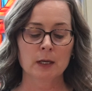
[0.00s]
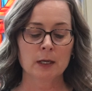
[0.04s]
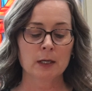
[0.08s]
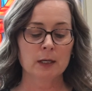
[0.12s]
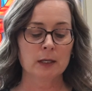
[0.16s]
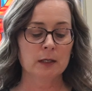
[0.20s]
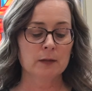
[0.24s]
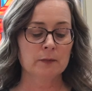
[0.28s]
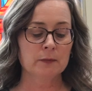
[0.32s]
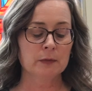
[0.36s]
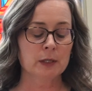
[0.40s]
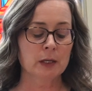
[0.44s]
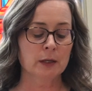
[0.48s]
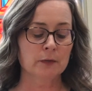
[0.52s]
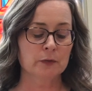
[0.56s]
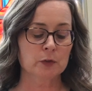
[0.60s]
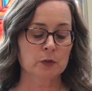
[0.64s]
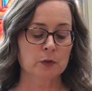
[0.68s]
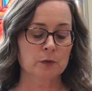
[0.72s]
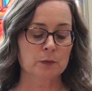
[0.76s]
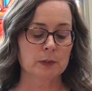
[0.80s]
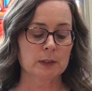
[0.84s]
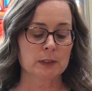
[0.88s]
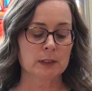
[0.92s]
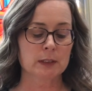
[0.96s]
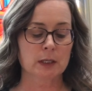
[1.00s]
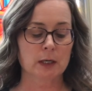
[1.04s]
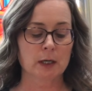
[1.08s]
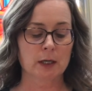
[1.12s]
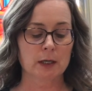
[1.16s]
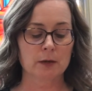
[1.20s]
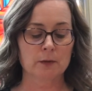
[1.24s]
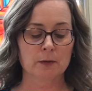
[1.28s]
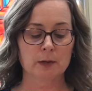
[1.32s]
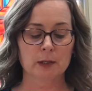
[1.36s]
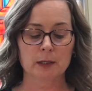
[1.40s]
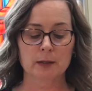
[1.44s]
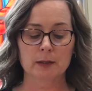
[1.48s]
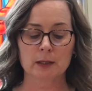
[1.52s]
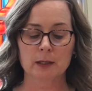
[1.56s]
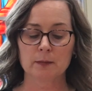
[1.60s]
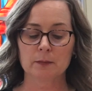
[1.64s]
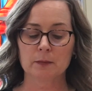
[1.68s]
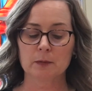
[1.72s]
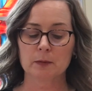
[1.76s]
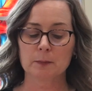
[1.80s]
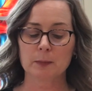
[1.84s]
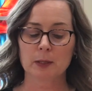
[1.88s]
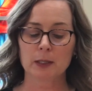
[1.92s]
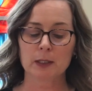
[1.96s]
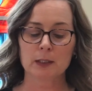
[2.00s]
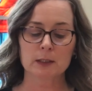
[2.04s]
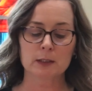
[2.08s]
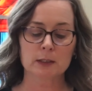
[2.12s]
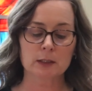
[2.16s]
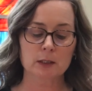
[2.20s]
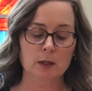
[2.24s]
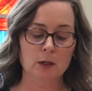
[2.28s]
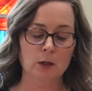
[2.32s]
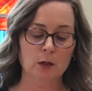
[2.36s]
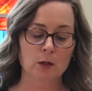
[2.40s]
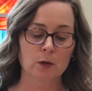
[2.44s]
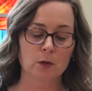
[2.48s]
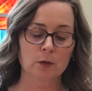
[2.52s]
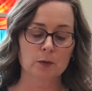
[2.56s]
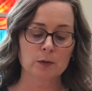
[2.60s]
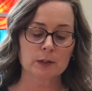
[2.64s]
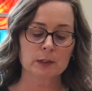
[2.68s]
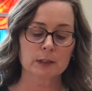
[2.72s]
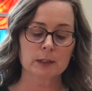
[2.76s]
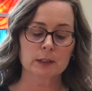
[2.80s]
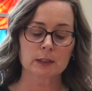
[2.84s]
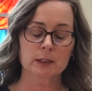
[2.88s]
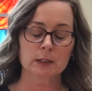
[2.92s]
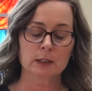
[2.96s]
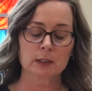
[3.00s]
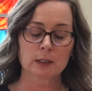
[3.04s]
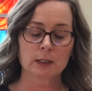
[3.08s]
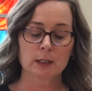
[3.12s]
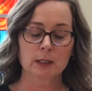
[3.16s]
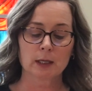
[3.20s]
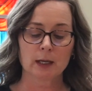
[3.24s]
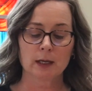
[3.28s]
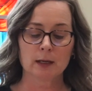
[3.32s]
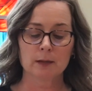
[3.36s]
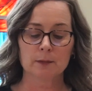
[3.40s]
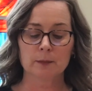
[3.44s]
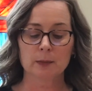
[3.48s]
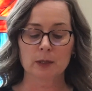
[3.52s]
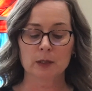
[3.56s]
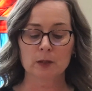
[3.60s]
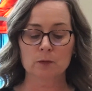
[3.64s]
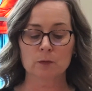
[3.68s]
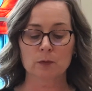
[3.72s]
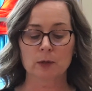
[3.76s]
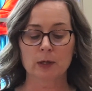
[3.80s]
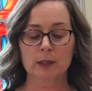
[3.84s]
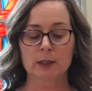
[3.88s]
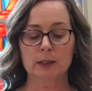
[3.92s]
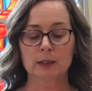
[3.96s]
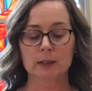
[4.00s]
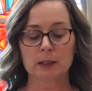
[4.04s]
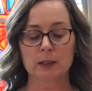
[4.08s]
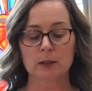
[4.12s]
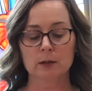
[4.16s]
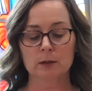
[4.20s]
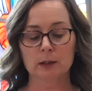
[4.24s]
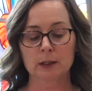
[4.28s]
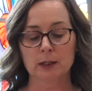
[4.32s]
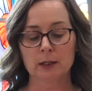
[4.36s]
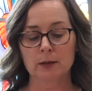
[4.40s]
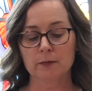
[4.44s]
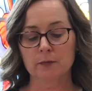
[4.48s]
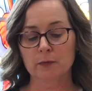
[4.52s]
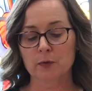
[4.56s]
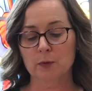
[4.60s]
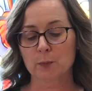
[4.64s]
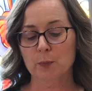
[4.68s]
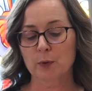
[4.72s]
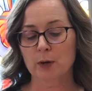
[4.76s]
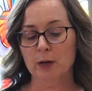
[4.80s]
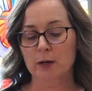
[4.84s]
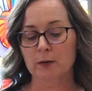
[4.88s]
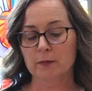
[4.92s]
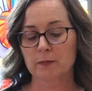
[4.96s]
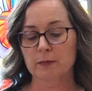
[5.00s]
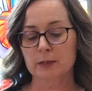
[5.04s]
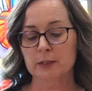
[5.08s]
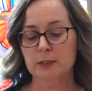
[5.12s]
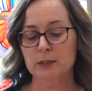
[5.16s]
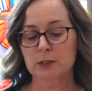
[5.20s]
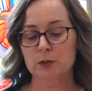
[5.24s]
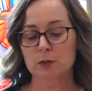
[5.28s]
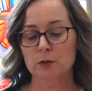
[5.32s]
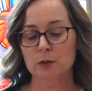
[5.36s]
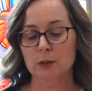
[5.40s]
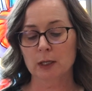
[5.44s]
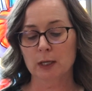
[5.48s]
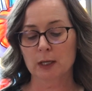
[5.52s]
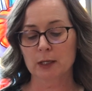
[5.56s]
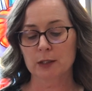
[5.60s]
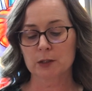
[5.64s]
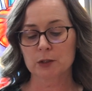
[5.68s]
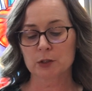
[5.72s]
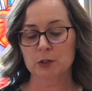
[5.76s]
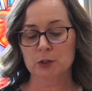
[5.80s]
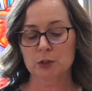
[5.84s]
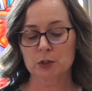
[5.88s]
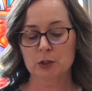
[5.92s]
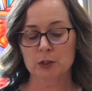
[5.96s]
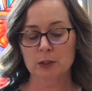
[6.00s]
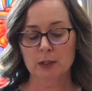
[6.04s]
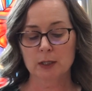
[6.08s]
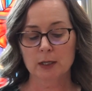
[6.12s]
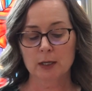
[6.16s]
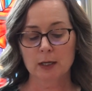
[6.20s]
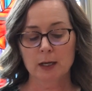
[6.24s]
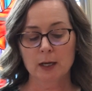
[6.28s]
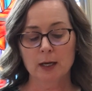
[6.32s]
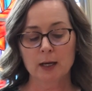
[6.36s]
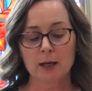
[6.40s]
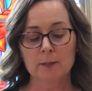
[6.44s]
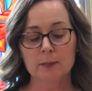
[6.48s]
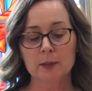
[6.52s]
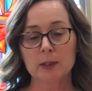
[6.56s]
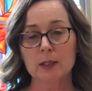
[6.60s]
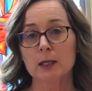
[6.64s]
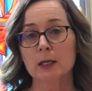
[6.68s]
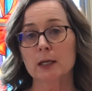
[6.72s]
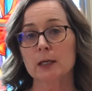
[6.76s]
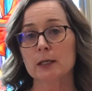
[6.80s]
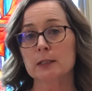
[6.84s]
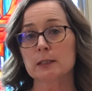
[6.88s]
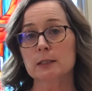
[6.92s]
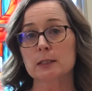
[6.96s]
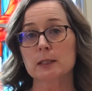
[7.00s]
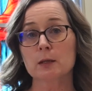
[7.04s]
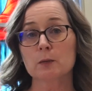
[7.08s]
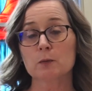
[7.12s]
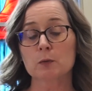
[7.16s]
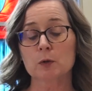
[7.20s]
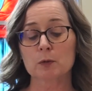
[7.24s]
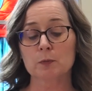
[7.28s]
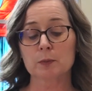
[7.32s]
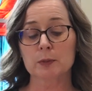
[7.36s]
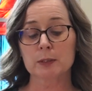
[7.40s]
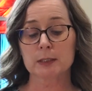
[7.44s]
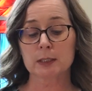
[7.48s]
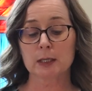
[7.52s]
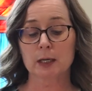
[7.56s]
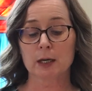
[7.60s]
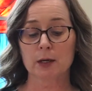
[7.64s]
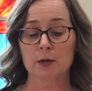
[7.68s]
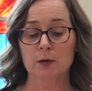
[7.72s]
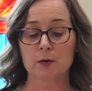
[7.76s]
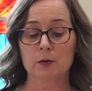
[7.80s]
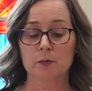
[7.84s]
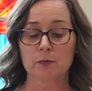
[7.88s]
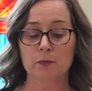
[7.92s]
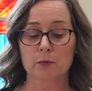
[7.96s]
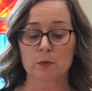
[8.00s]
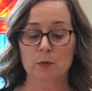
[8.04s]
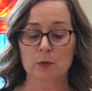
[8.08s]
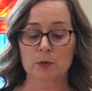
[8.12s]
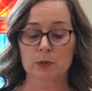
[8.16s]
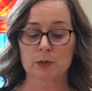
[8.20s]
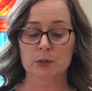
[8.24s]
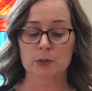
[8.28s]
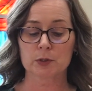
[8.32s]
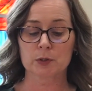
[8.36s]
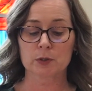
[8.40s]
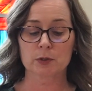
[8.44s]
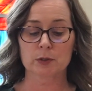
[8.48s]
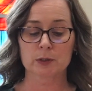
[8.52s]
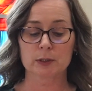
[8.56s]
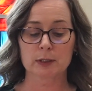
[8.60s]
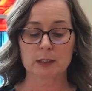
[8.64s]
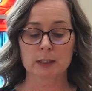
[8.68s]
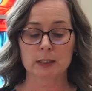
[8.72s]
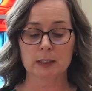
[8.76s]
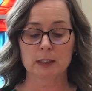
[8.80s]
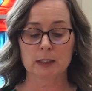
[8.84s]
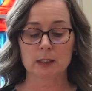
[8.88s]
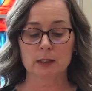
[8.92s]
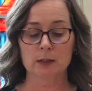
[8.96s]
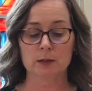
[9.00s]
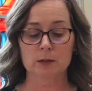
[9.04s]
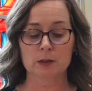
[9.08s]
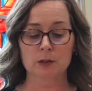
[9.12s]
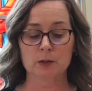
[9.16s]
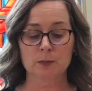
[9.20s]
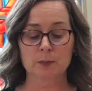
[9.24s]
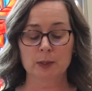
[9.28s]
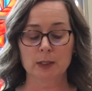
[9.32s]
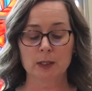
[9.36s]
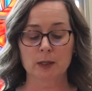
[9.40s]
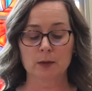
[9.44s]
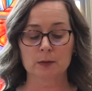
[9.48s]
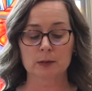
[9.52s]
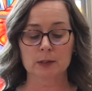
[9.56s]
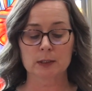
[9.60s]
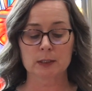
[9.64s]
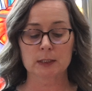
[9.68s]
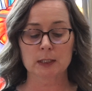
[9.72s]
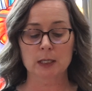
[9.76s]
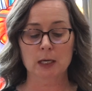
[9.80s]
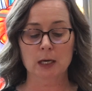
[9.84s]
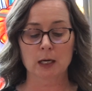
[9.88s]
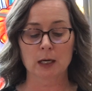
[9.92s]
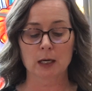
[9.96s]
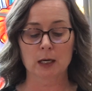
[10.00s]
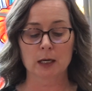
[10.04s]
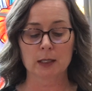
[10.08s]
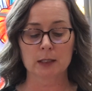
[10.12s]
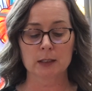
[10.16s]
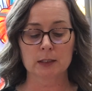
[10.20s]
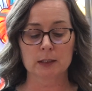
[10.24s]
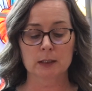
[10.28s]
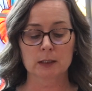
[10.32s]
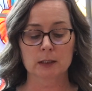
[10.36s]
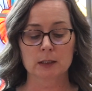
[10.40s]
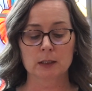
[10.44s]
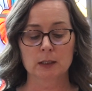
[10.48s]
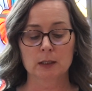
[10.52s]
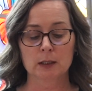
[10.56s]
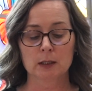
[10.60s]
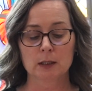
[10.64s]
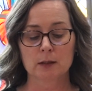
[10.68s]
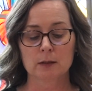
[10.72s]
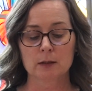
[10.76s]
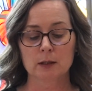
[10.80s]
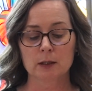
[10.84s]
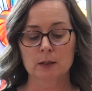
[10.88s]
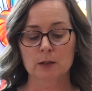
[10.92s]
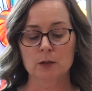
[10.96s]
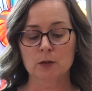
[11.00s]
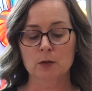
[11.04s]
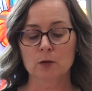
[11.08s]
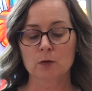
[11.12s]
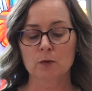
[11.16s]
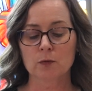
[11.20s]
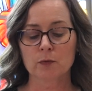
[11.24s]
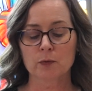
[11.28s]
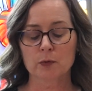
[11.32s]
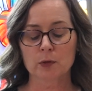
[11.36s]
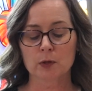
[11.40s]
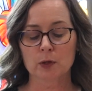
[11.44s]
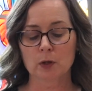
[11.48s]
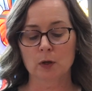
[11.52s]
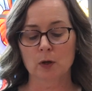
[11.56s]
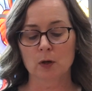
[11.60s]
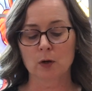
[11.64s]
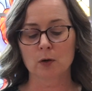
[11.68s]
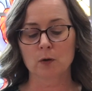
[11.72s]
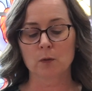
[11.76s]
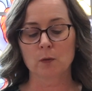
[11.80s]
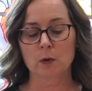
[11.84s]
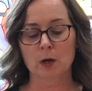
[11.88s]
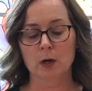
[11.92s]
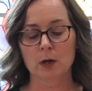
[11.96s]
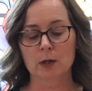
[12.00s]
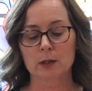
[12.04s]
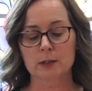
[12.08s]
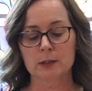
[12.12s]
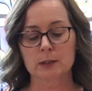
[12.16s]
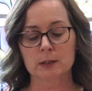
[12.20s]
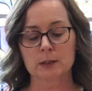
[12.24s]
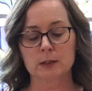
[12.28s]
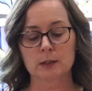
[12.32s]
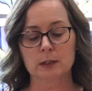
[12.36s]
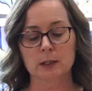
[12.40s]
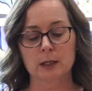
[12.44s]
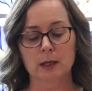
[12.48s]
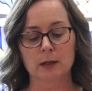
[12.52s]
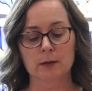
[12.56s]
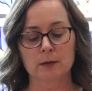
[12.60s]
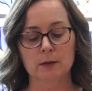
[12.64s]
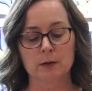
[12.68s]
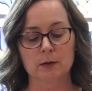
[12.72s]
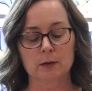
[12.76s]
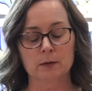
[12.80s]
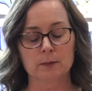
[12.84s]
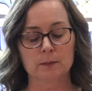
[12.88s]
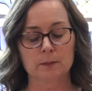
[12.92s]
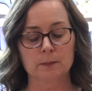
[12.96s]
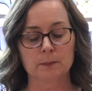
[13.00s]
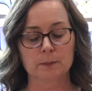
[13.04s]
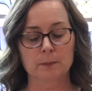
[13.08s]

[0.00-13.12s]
Even after retiring, they remained close and met regularly for breakfast or lunch, and because they were retired foresters and needed to be outside, they'd go for long walks together.